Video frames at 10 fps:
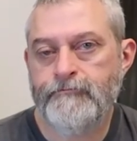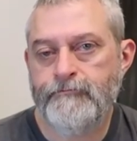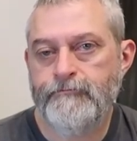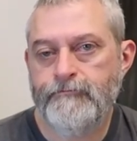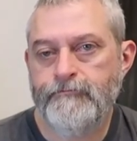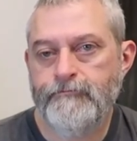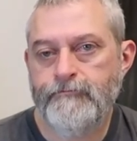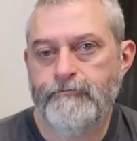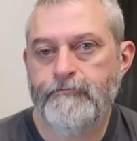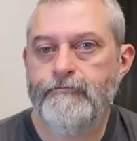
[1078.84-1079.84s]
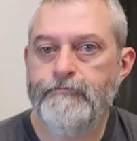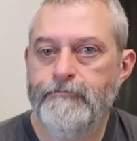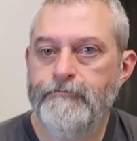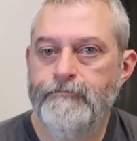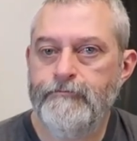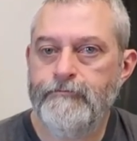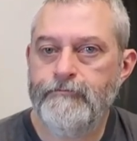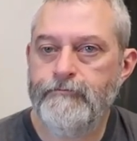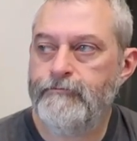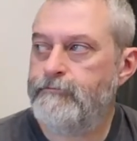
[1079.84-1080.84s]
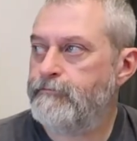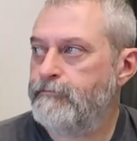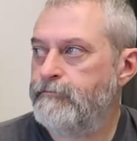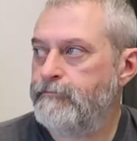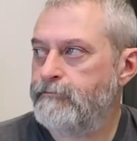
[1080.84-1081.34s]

[no speech]